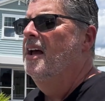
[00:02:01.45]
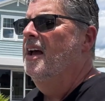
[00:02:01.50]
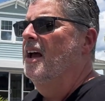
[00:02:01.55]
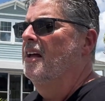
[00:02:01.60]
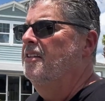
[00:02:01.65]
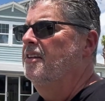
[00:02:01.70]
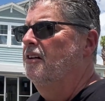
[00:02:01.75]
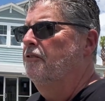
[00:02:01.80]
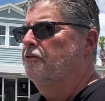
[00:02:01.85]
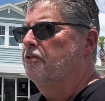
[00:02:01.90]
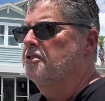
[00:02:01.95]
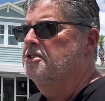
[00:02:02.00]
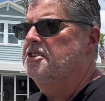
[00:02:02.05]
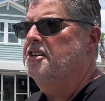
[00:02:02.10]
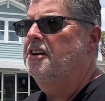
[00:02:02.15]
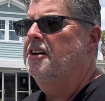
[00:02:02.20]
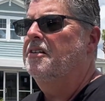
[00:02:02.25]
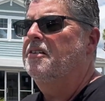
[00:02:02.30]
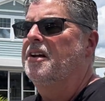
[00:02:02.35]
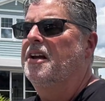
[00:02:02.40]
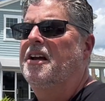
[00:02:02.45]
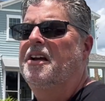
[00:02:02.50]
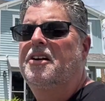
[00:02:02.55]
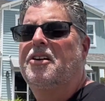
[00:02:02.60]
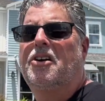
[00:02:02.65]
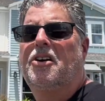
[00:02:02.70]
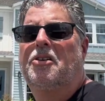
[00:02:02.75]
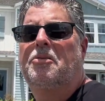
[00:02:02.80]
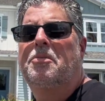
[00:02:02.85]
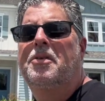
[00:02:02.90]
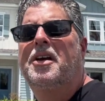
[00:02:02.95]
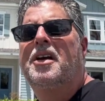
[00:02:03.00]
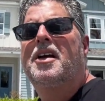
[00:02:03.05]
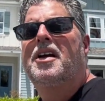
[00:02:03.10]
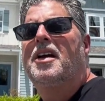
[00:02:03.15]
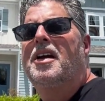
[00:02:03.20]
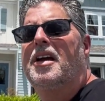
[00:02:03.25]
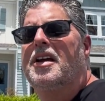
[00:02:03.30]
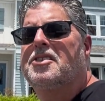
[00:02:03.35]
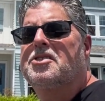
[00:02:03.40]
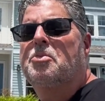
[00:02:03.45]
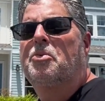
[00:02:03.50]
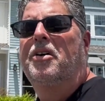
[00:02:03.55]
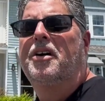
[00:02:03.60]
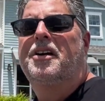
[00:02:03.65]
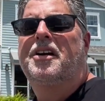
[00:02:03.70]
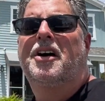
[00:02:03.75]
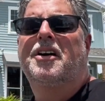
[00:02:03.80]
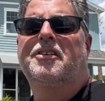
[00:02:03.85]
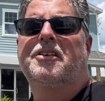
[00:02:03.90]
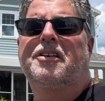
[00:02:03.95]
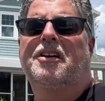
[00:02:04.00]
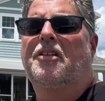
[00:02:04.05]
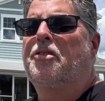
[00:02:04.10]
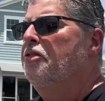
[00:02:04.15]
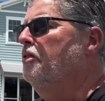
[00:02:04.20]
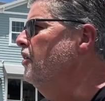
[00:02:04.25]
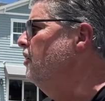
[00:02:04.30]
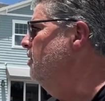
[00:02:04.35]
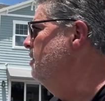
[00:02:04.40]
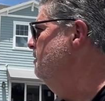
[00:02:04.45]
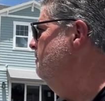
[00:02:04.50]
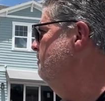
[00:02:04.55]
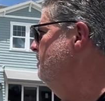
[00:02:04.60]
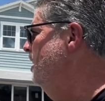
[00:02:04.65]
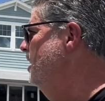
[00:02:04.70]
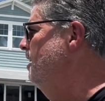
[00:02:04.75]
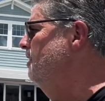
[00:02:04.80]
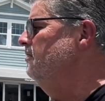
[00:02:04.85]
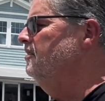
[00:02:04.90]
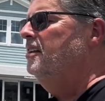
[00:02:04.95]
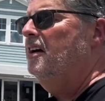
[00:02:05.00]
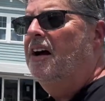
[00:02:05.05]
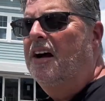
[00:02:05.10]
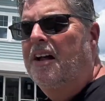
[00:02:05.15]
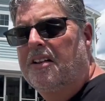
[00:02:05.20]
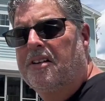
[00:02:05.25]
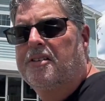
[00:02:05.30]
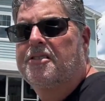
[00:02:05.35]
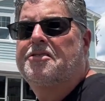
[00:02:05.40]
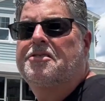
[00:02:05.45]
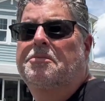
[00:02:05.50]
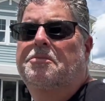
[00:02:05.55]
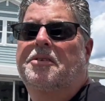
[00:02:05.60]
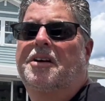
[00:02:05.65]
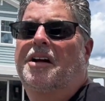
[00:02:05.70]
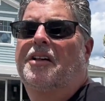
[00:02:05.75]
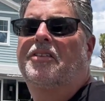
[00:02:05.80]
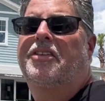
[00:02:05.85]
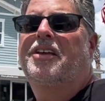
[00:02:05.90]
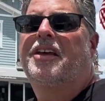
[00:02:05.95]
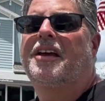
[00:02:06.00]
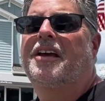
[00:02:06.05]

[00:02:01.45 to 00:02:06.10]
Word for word: And then for Cherry Elm, it's $135 a month.